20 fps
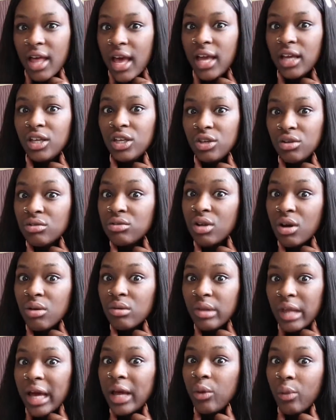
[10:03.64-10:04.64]
like you
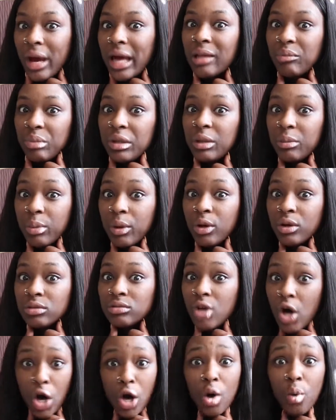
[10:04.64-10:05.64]
don't like white
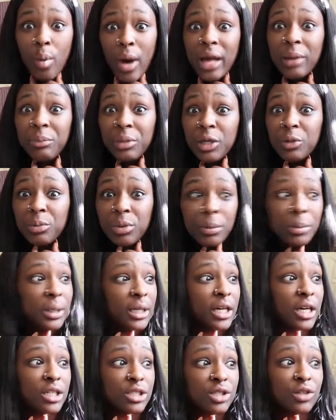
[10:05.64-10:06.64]
people. All white people
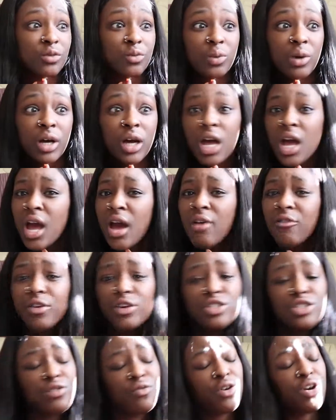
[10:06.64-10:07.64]
because of what?
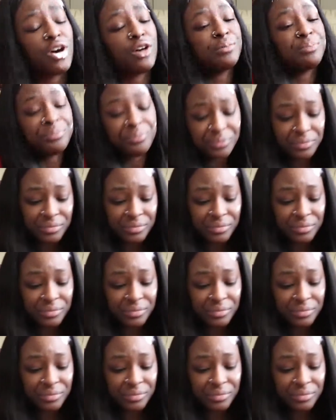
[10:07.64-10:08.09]
First of all,